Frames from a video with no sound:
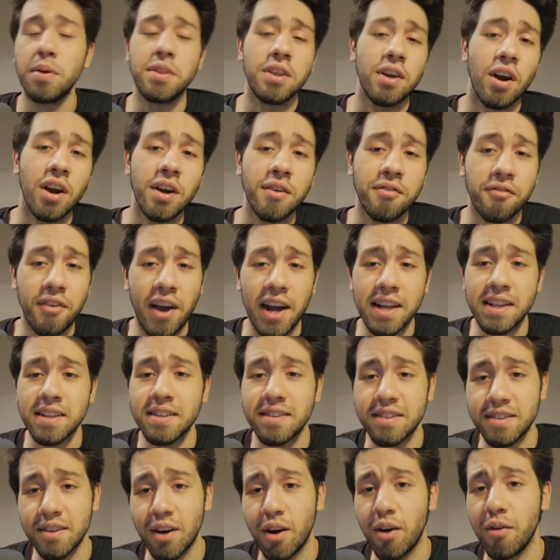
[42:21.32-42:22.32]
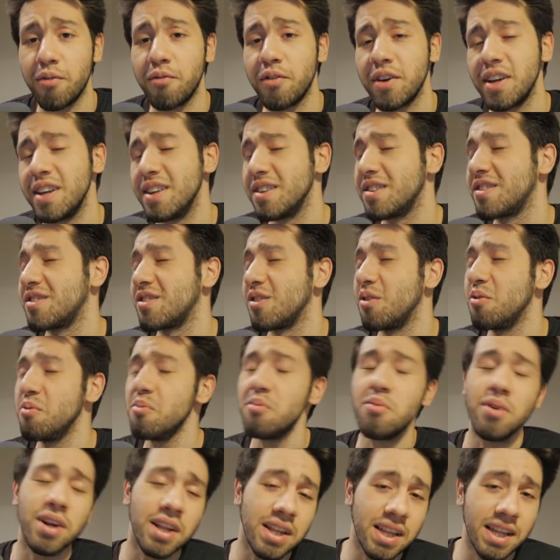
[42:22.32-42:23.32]
But the artifact itself is
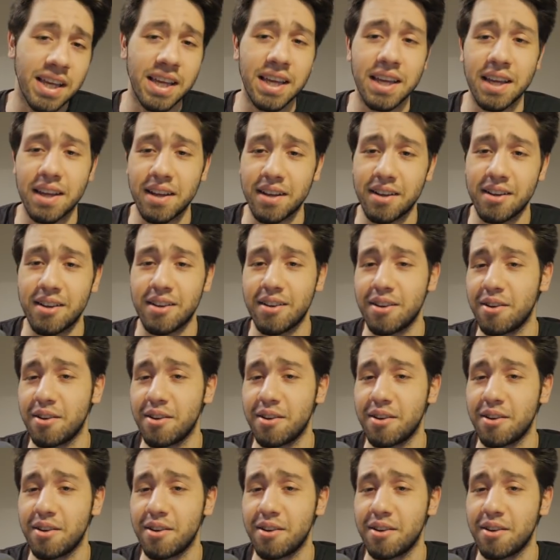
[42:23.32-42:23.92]
really